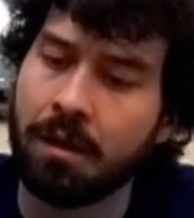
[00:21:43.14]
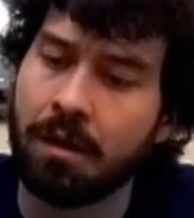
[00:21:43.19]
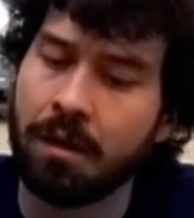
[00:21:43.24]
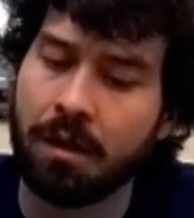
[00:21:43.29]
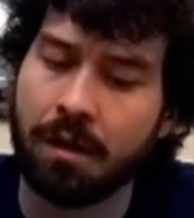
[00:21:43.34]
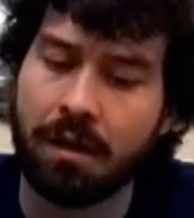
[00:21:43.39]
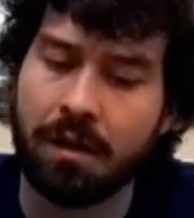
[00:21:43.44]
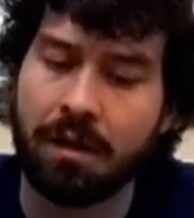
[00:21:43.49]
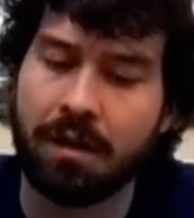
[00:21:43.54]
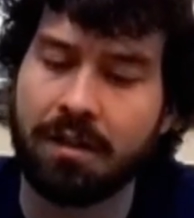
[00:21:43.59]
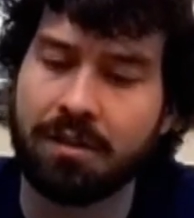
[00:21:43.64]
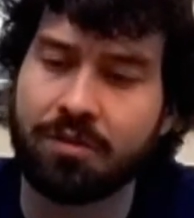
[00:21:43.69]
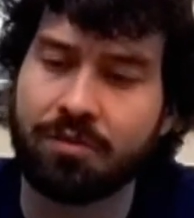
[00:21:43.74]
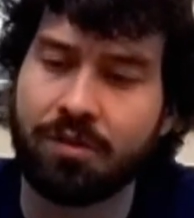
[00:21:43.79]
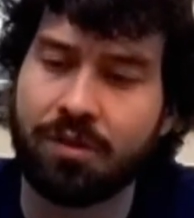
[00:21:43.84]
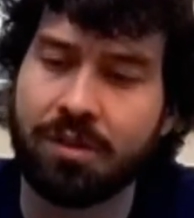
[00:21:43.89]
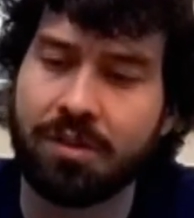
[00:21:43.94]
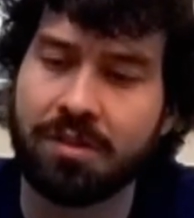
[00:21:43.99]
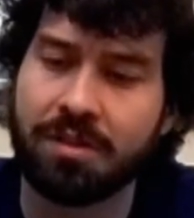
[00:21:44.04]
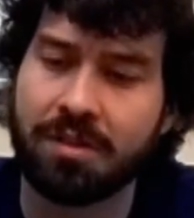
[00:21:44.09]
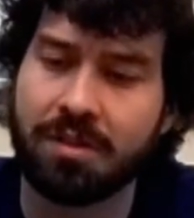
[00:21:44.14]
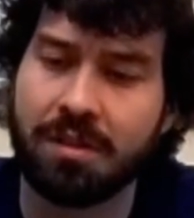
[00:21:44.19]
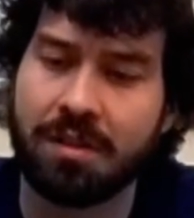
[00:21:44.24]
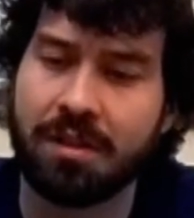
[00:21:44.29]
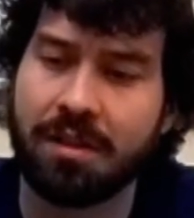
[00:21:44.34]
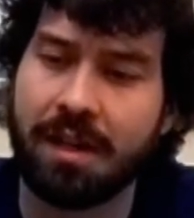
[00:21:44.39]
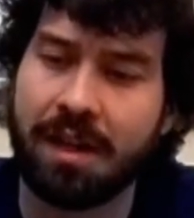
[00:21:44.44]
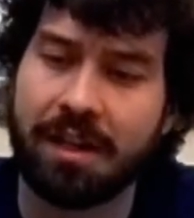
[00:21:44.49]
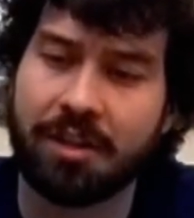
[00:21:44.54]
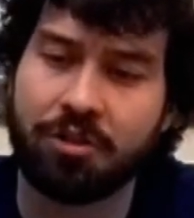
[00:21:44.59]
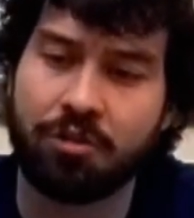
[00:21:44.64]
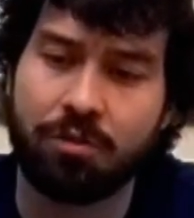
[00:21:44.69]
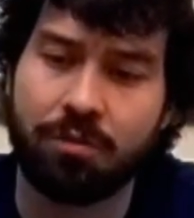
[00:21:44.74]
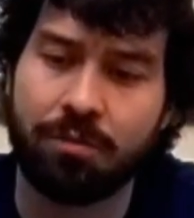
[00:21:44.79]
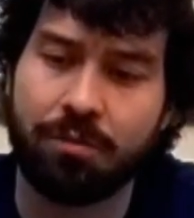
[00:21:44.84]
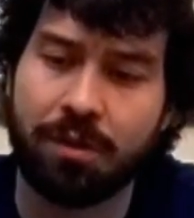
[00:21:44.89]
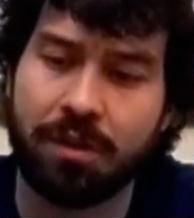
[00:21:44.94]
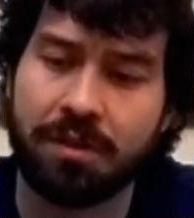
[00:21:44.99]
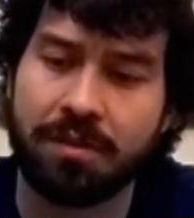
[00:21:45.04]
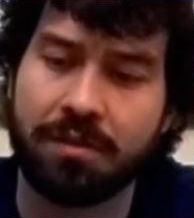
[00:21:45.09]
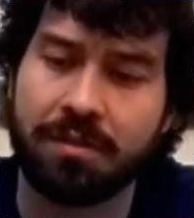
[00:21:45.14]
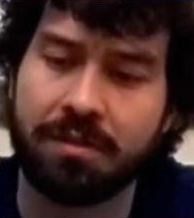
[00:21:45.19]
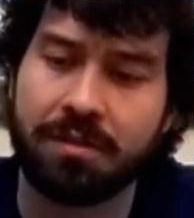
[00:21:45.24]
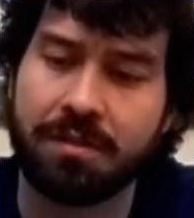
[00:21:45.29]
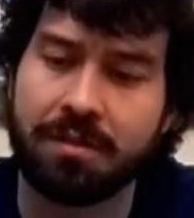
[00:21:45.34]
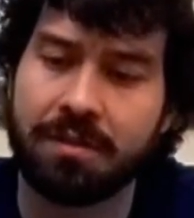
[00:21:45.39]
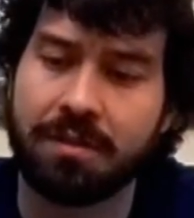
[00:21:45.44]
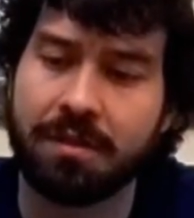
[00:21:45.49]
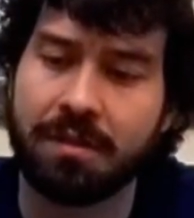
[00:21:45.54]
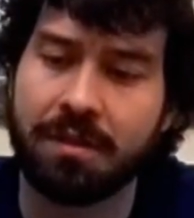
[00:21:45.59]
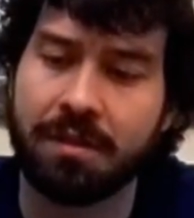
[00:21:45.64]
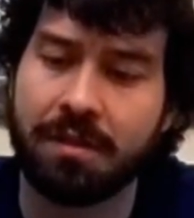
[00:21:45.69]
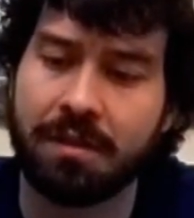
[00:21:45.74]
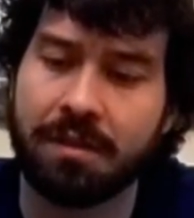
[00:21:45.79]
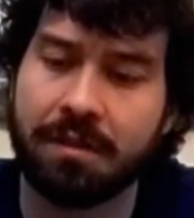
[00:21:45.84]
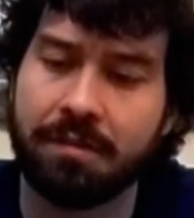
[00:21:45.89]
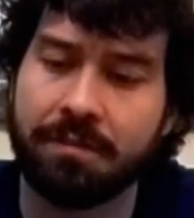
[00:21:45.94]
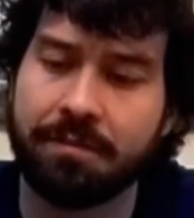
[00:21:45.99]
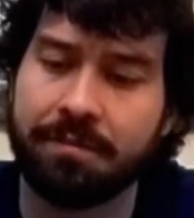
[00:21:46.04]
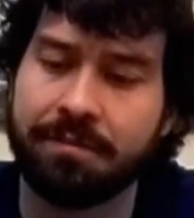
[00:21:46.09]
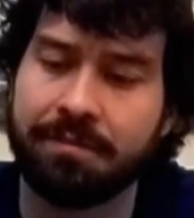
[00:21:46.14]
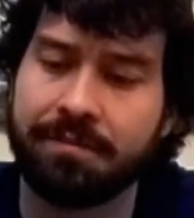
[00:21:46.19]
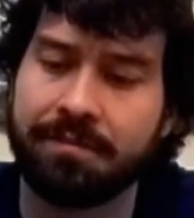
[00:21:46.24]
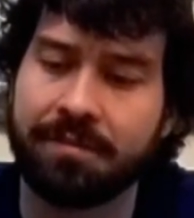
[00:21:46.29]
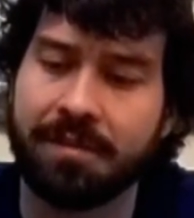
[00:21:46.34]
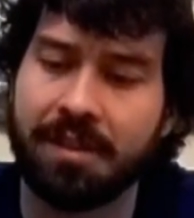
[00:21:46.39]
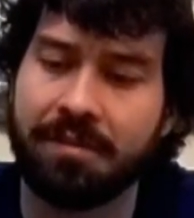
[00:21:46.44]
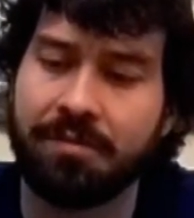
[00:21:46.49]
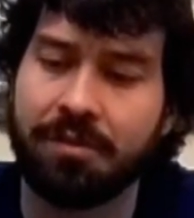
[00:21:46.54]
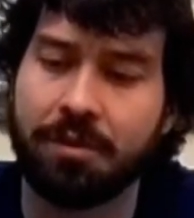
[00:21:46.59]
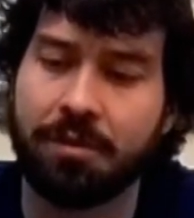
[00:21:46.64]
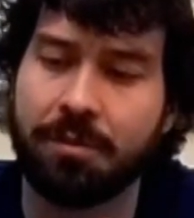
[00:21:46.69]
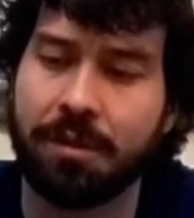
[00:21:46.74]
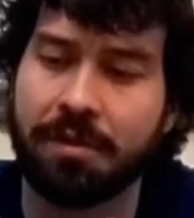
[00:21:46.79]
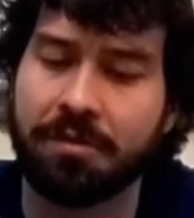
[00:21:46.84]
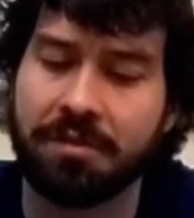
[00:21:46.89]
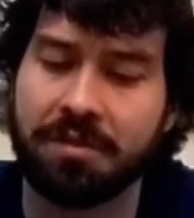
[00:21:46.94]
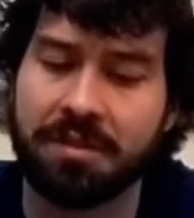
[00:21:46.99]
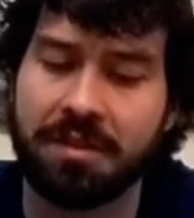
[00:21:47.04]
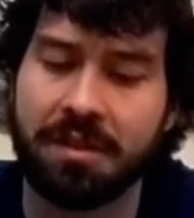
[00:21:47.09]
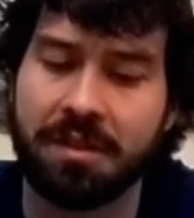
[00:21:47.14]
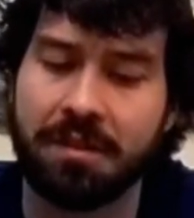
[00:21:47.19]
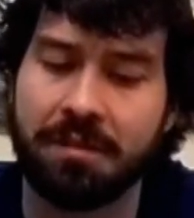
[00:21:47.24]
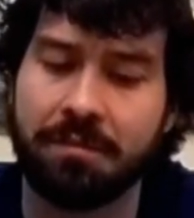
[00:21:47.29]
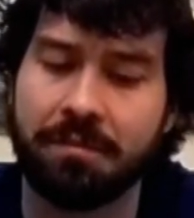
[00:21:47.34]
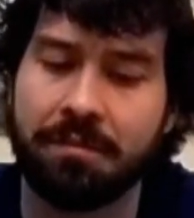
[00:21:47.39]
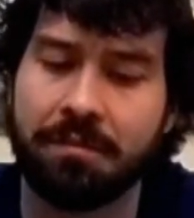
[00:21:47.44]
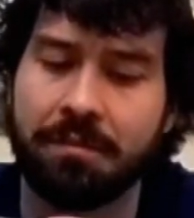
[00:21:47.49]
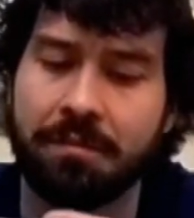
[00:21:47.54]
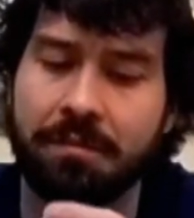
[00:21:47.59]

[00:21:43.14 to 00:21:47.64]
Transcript: As far as the actual buttons, they feel about the same.